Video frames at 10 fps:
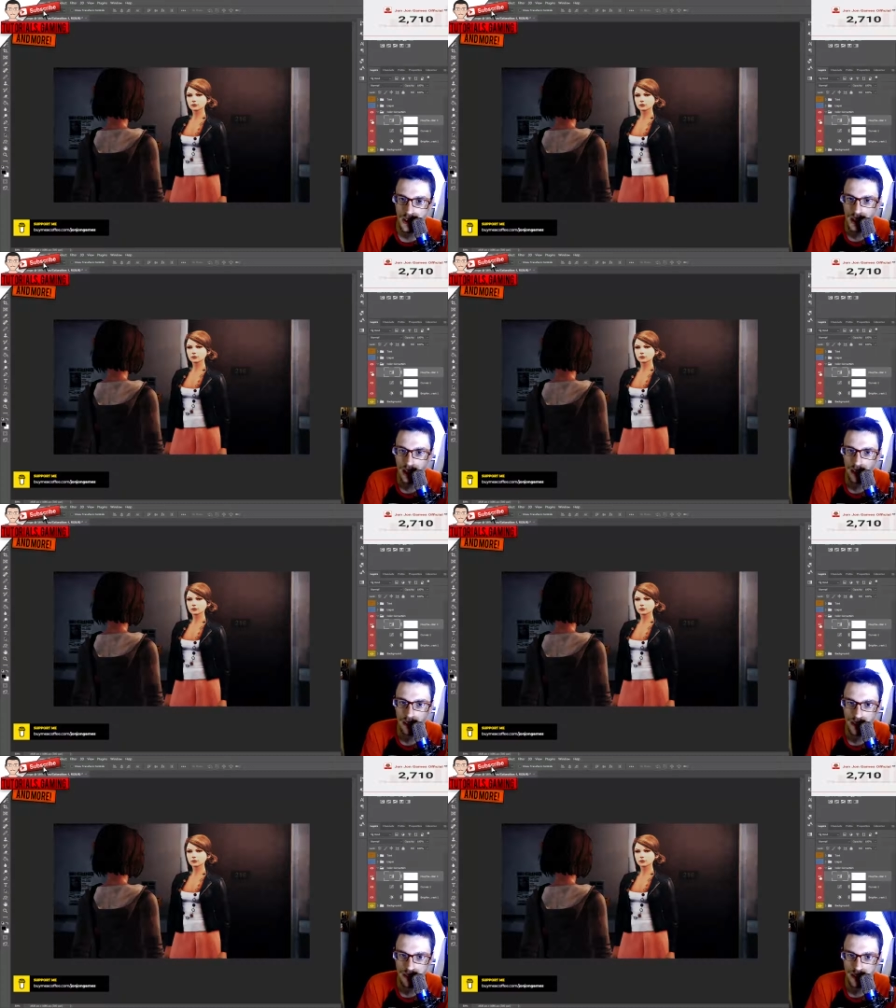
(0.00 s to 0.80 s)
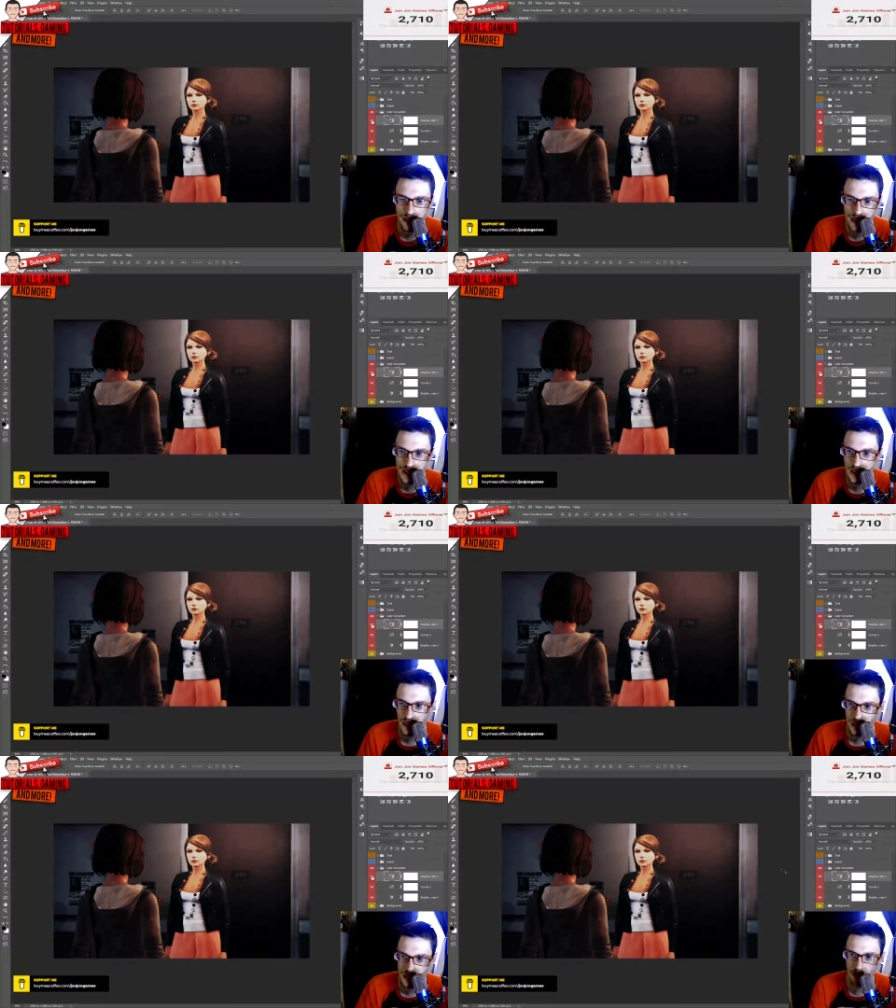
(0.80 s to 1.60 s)
it'll give me this
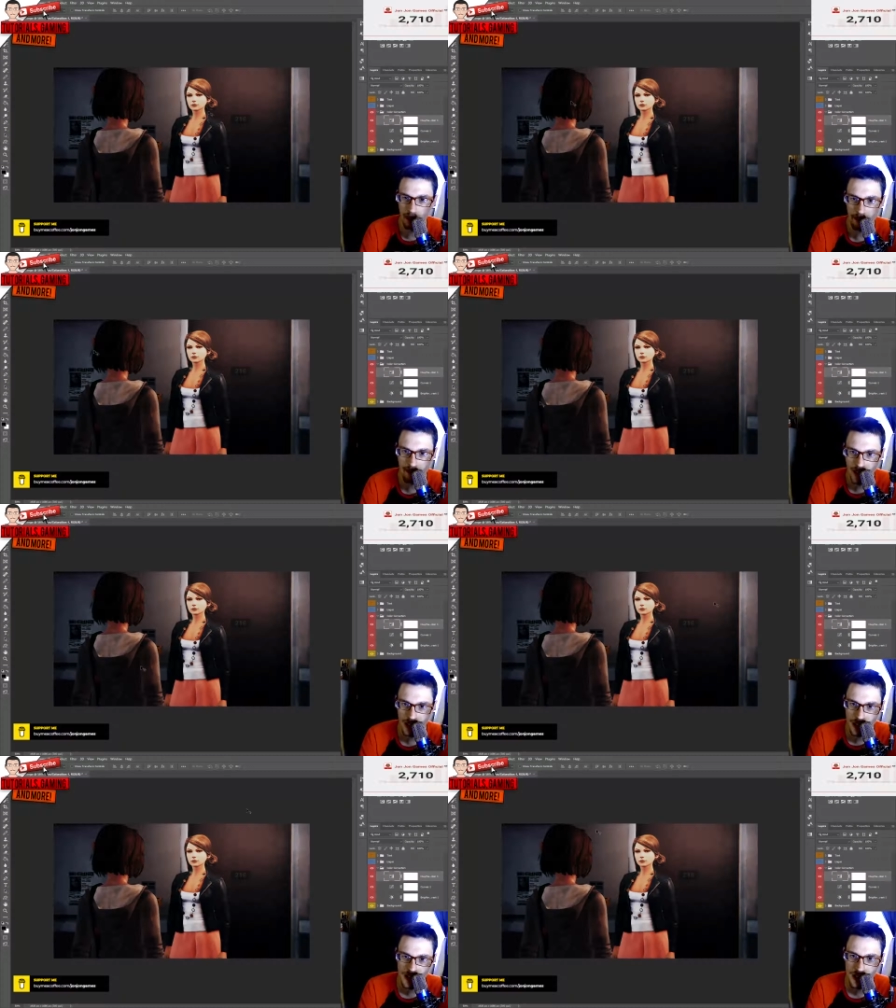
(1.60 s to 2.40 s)
awesome effect.